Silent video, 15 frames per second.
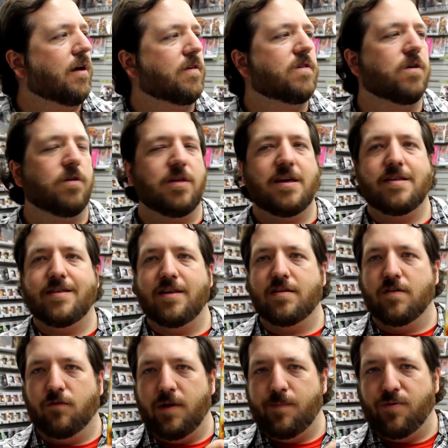So this
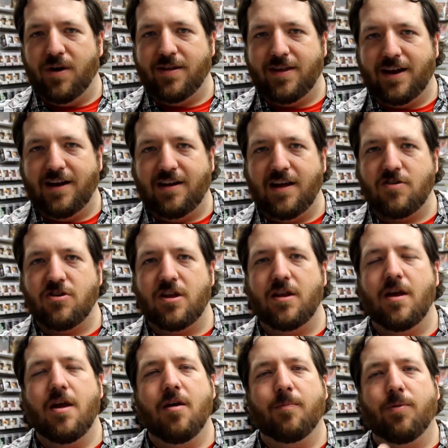is the reprinted
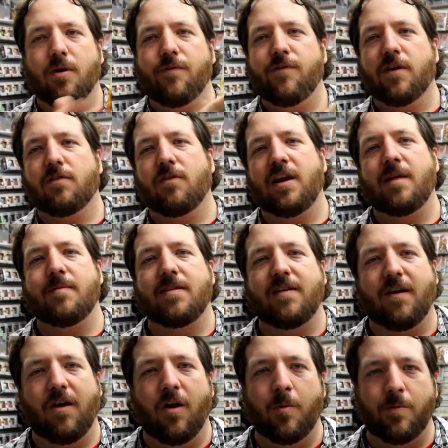edition. Perfect reading
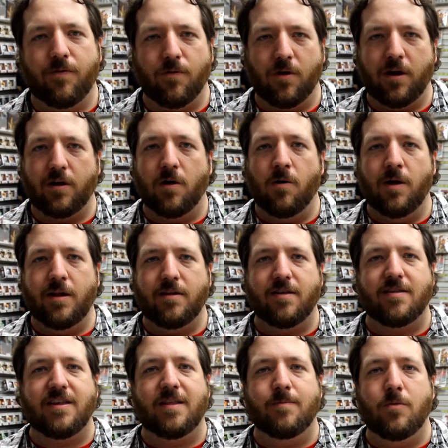material before you go in
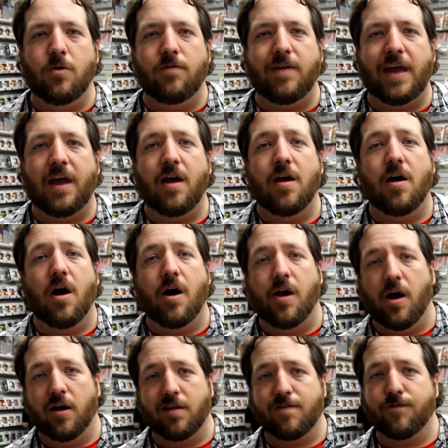to see the movie on
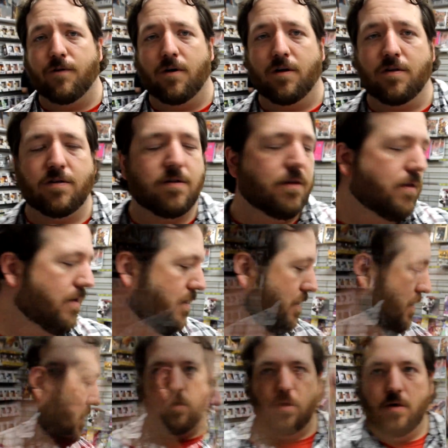August 1st.
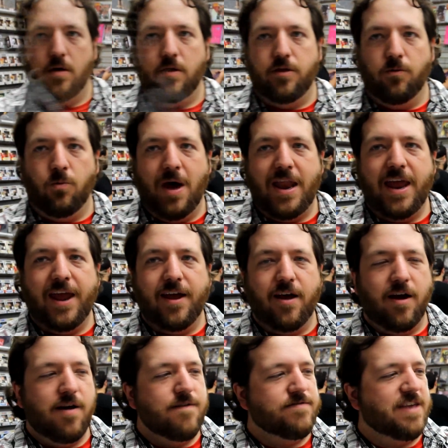The Wedding
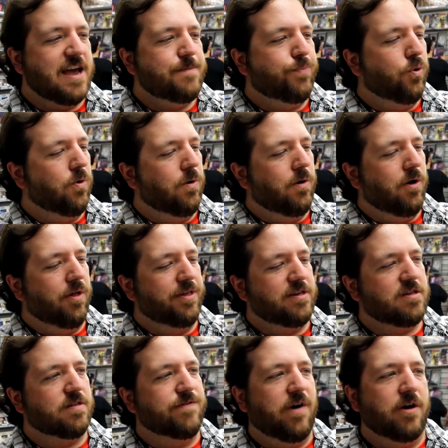of Deadpool.
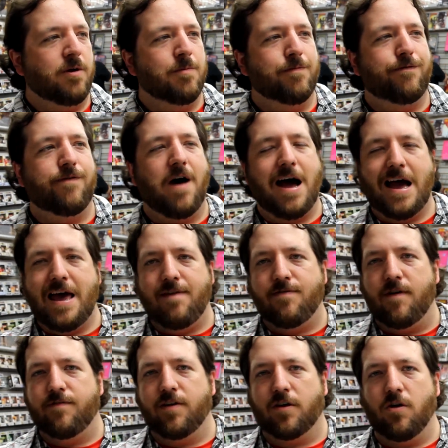This is volume 5
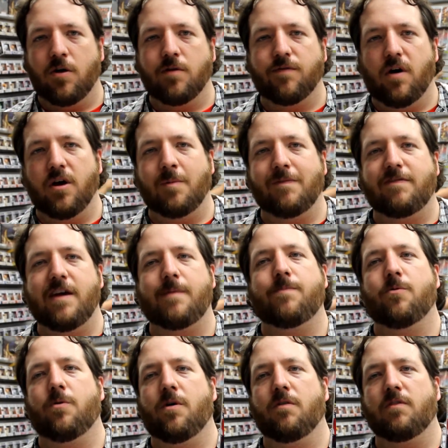of the current volume of
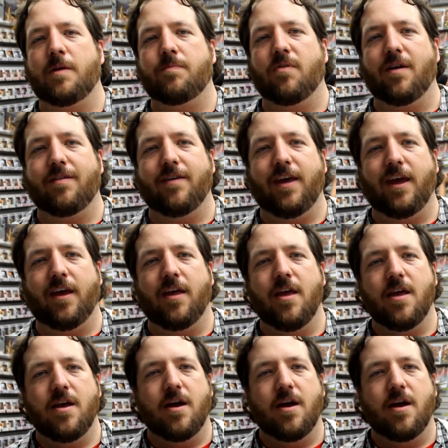Deadpool, reprinting